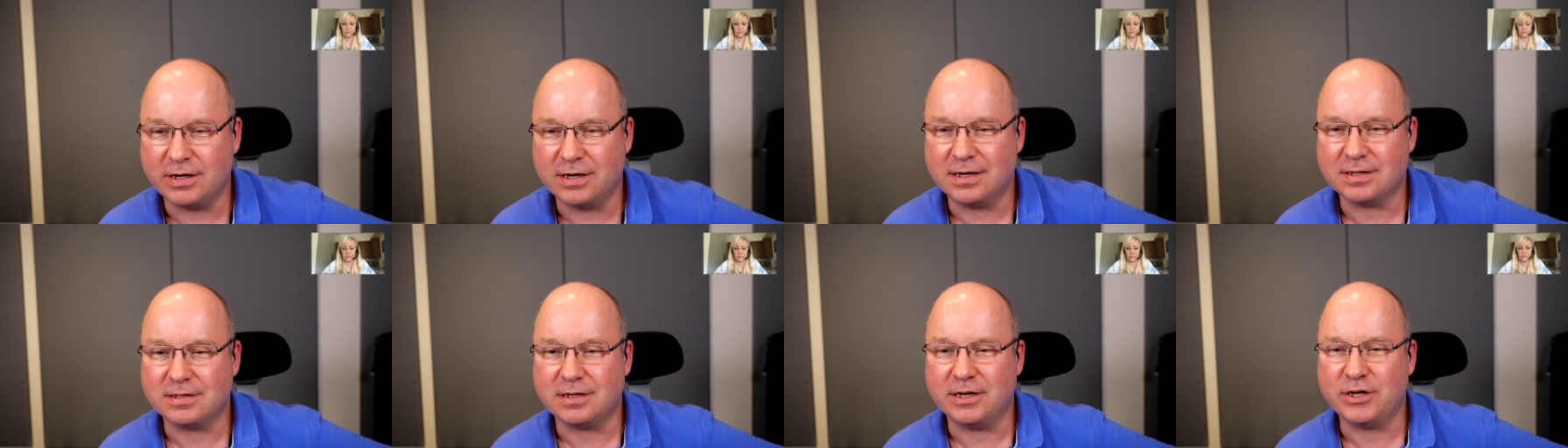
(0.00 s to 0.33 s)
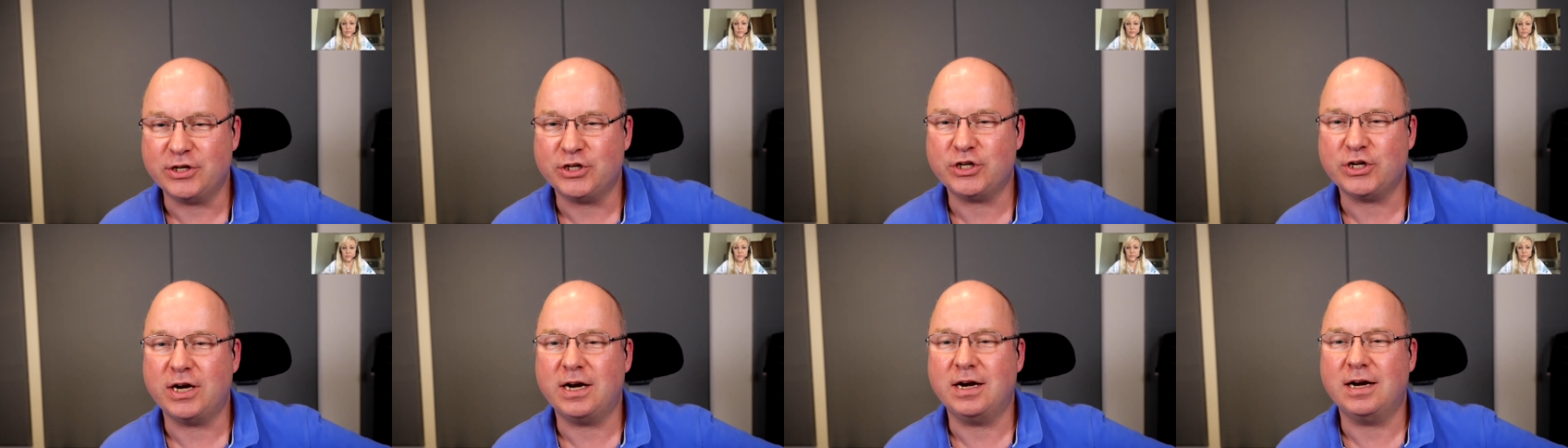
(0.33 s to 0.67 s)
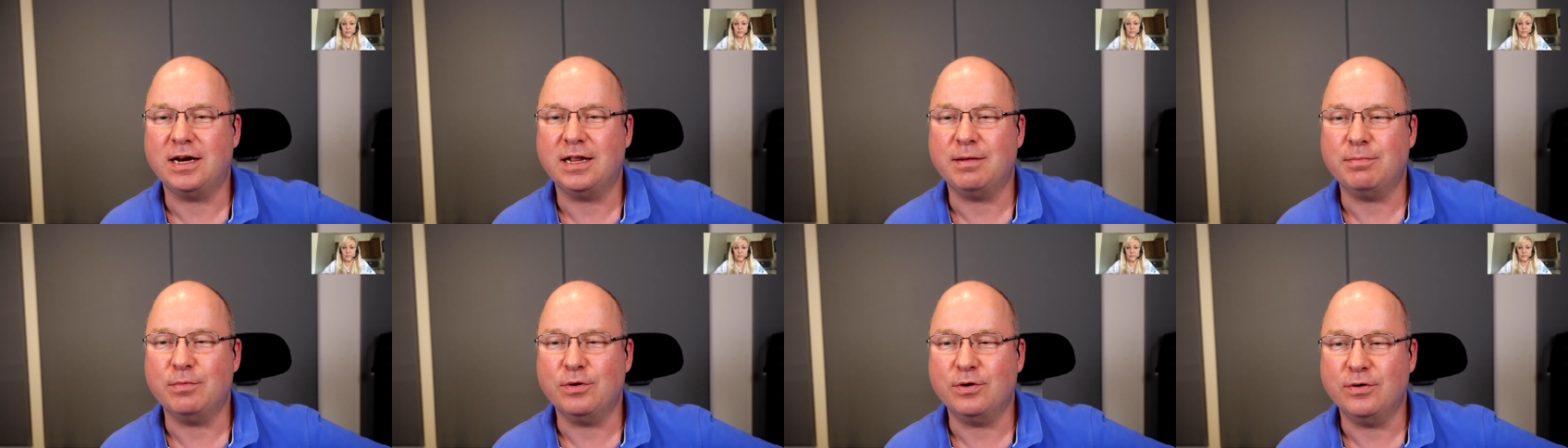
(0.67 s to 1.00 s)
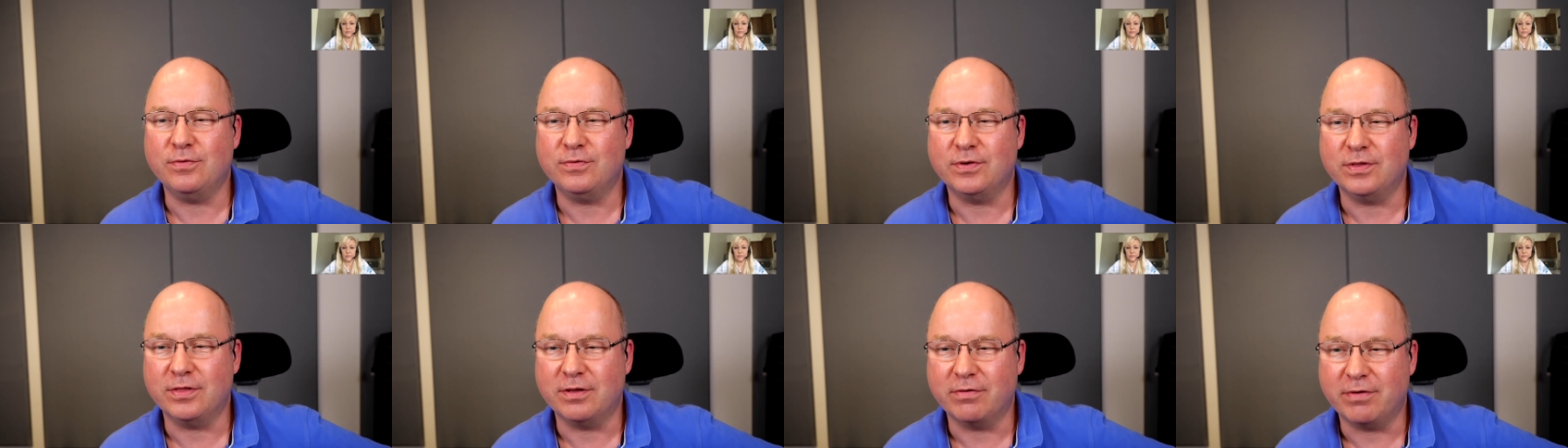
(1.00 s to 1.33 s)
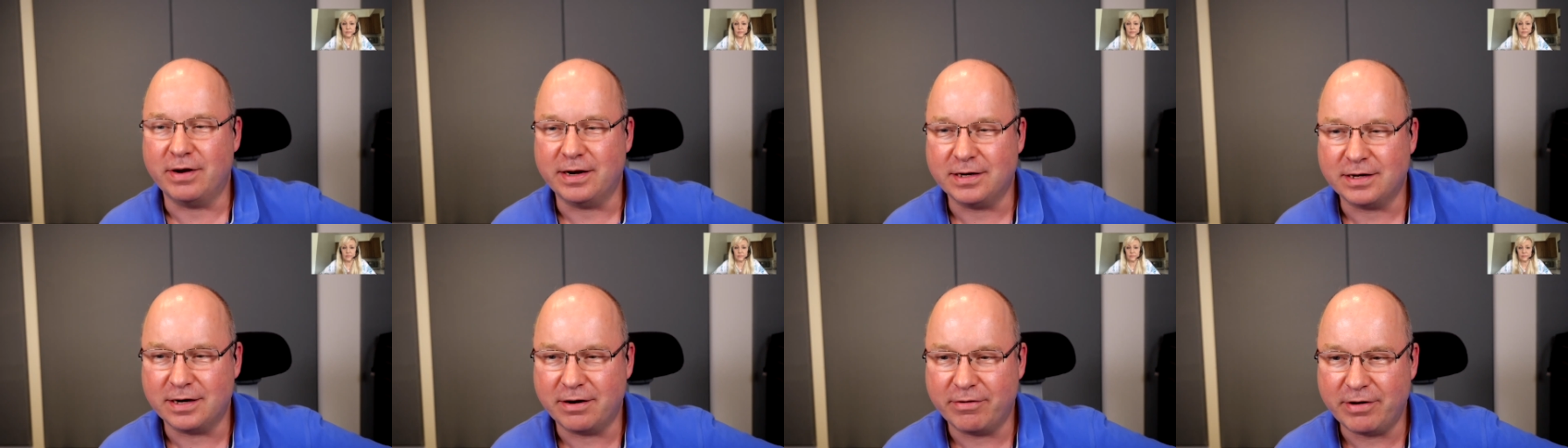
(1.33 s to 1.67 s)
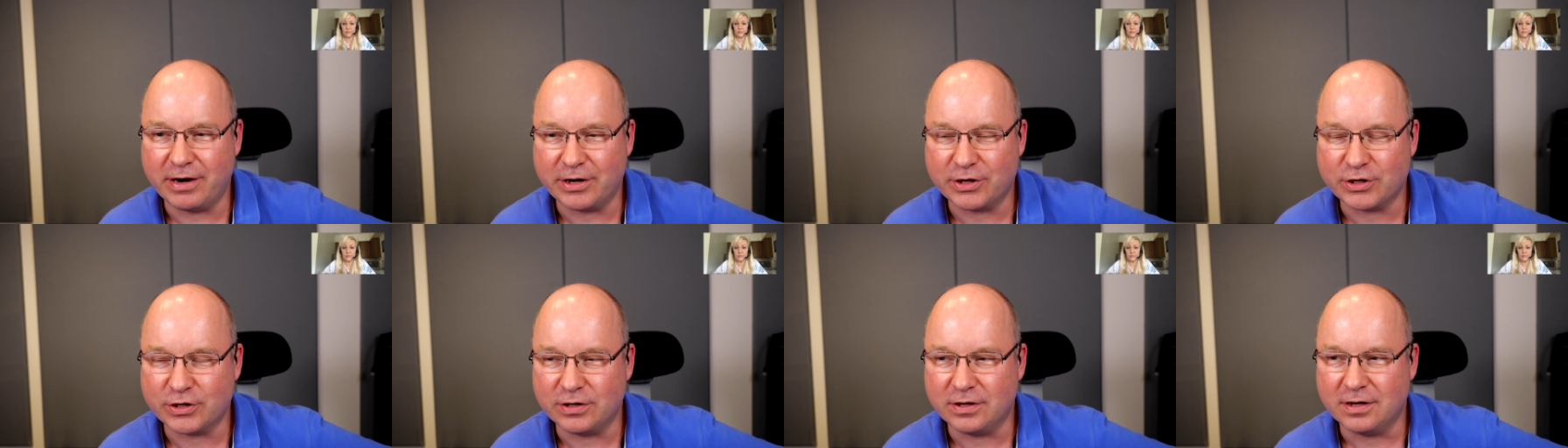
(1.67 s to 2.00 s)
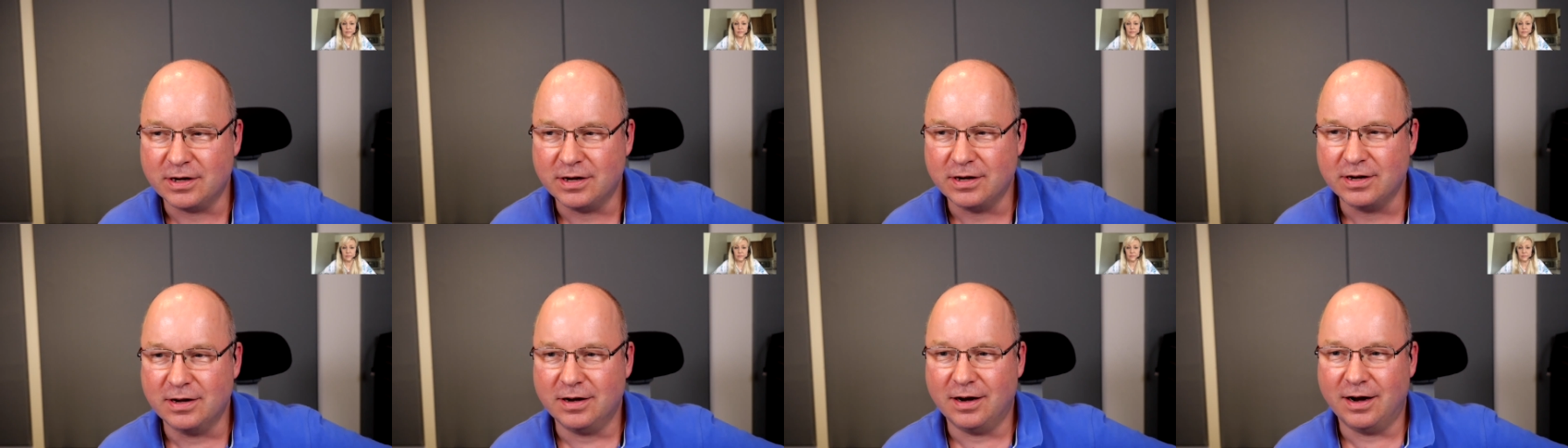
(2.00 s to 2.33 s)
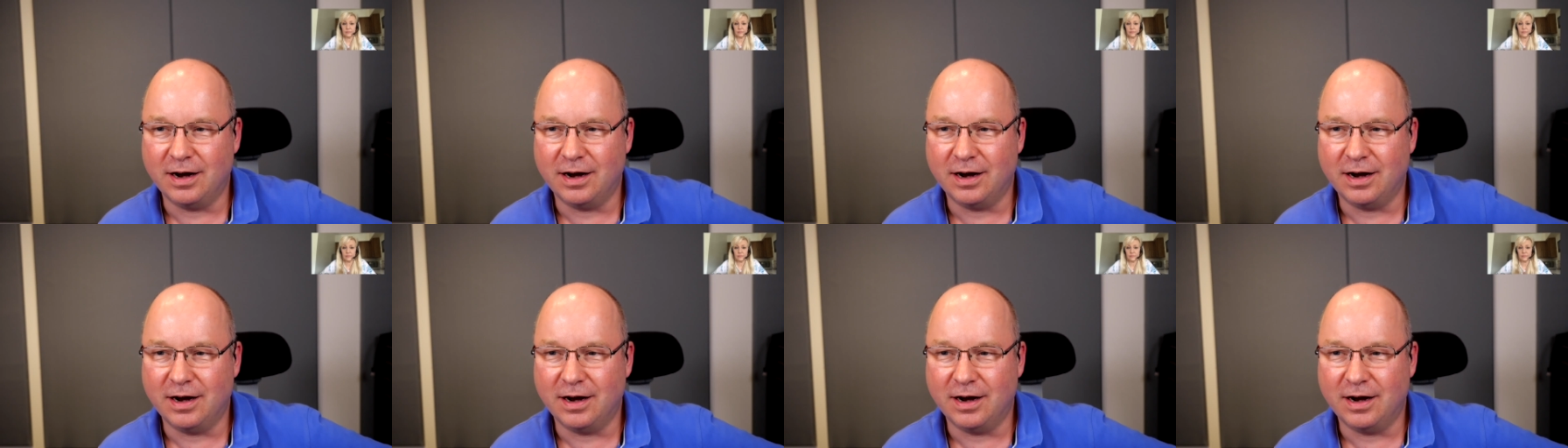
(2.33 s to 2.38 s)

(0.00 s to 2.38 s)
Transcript: And as I gently moved in the right direction,